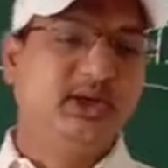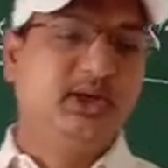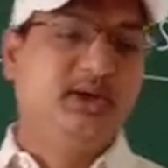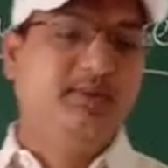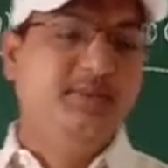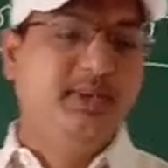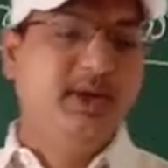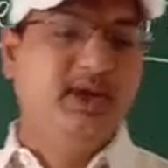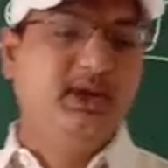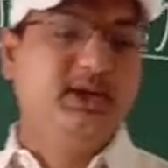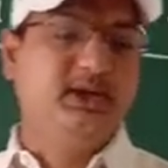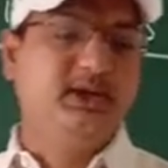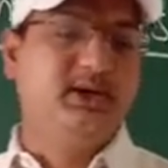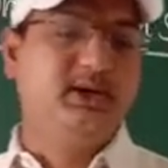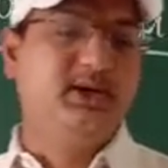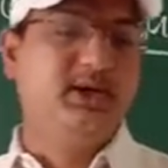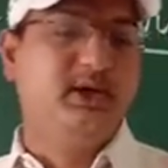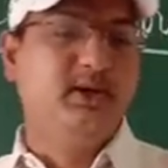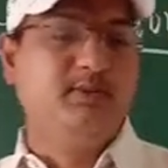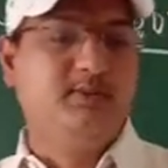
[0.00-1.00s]
mink,
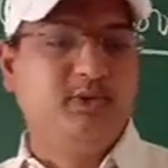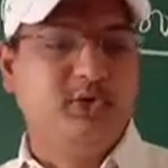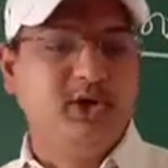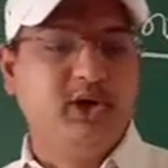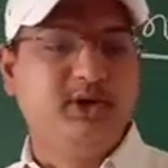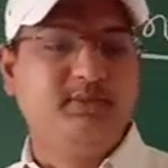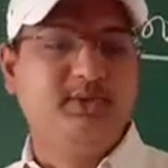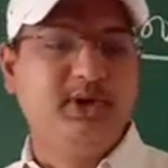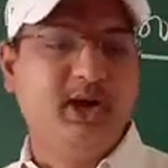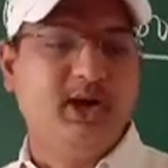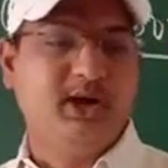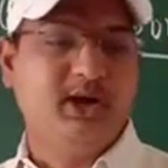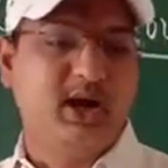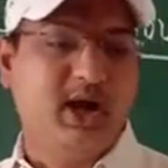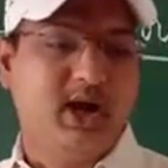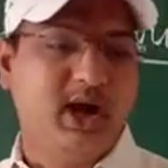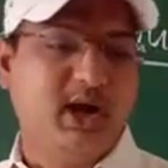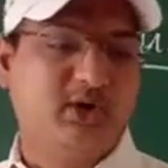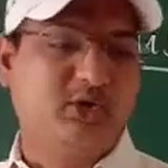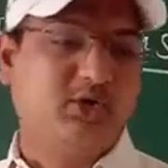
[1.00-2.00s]
polar bear
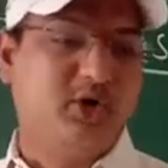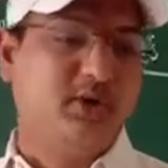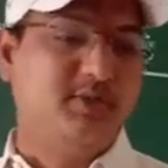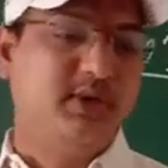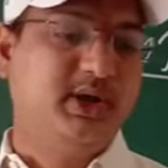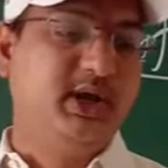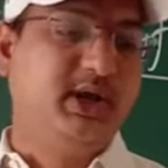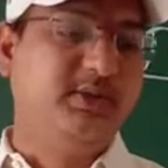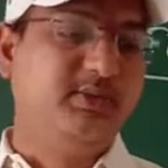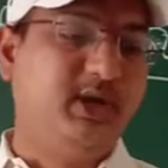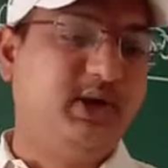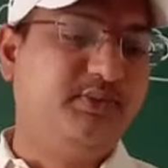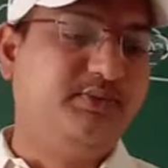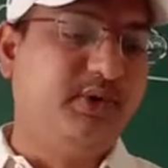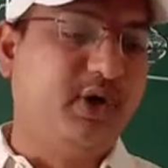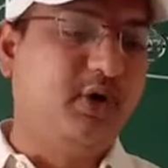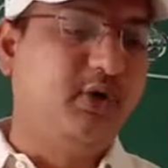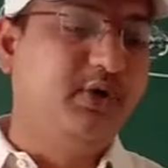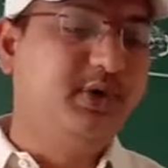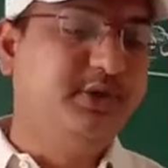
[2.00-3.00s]
are common animals
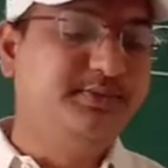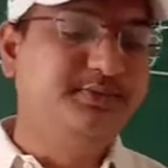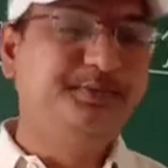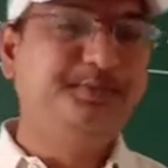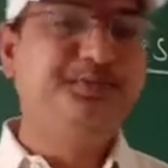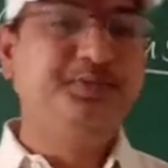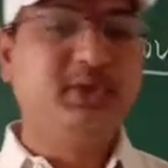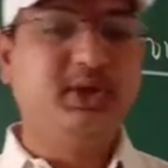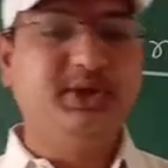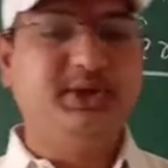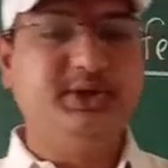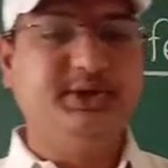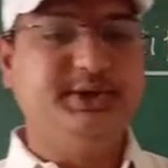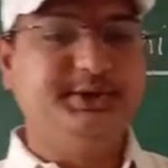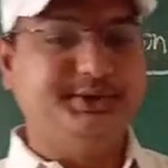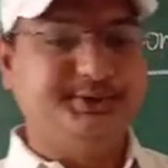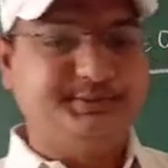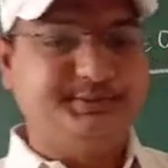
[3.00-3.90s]
found here.